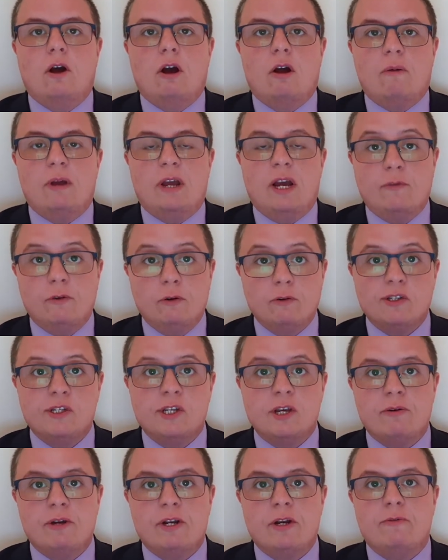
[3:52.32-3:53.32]
We have
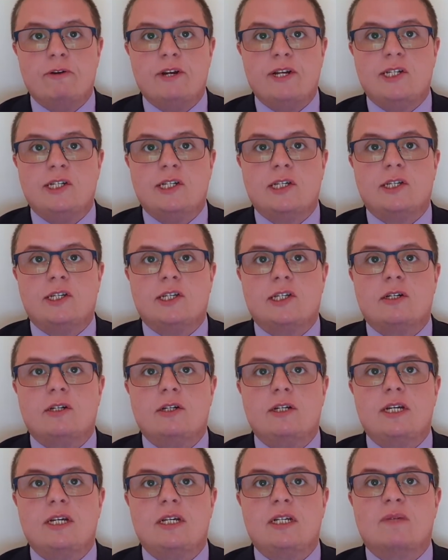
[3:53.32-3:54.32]
also in a recent
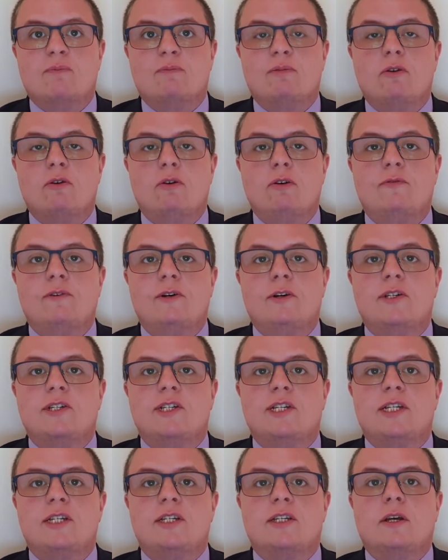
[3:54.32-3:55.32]
study explored
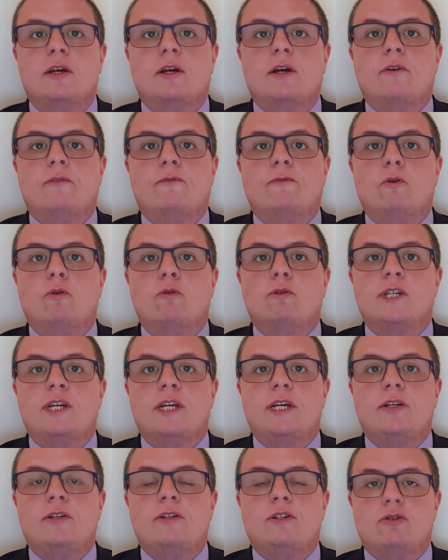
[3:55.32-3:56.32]
verses
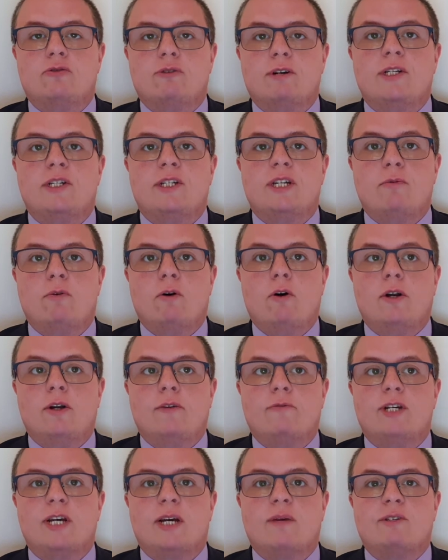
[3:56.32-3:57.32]
fourteen to twenty-one
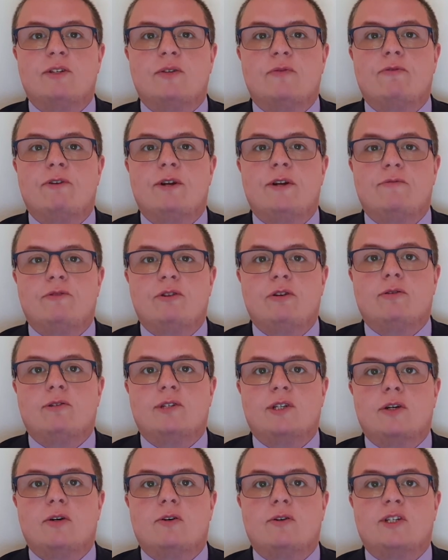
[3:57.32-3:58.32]
of chapter three of
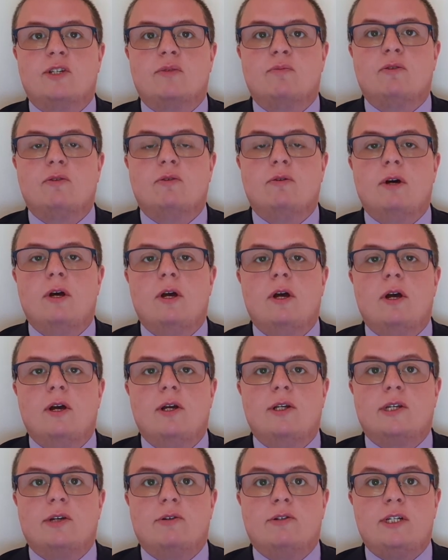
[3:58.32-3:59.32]
John's Gospel.
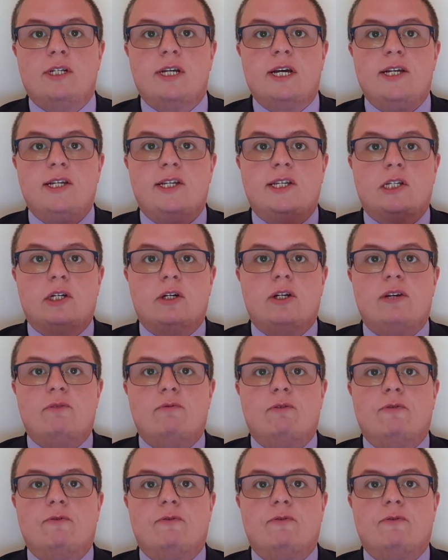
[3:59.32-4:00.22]
So today's study will